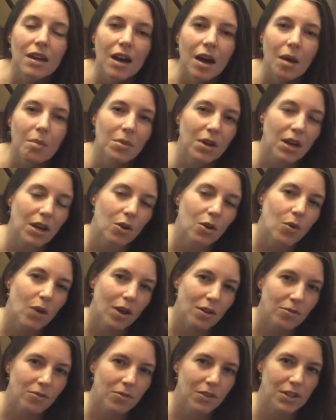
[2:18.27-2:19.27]
I'm not
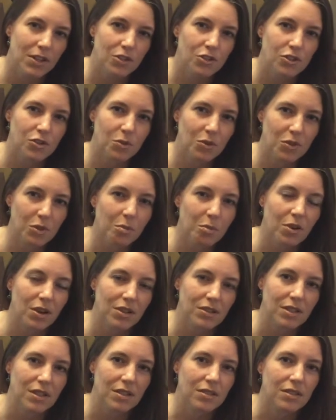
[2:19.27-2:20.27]
quite finished with the
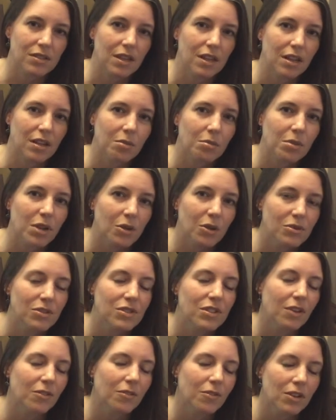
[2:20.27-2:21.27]
process yet, but I would
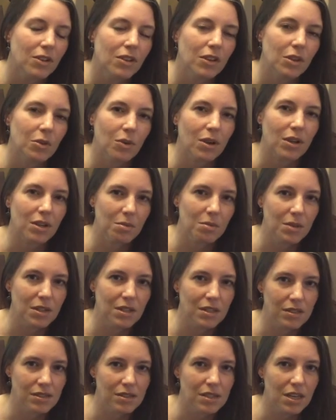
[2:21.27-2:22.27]
definitely recommend
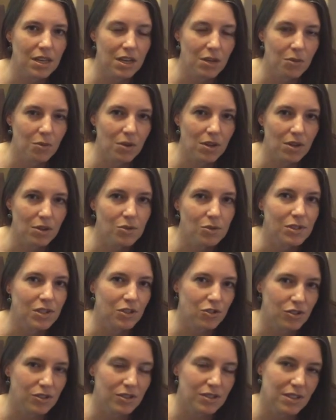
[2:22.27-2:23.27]
it to anyone who's
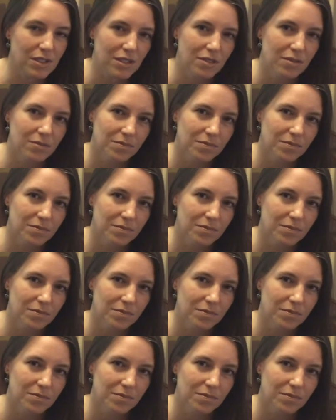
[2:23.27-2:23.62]
interested.